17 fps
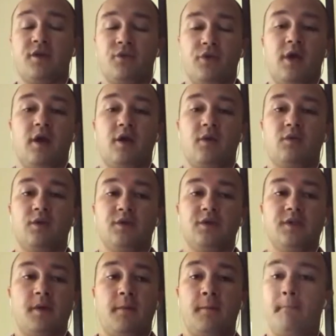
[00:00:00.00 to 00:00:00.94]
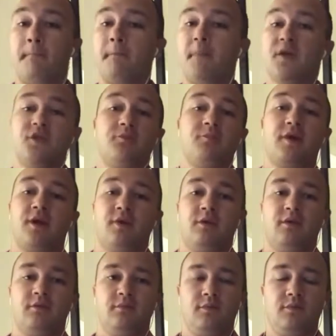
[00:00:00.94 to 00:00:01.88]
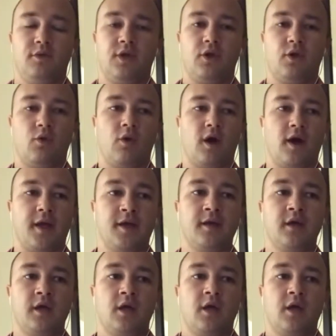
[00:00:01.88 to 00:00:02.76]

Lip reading: there was much better than Hawaii.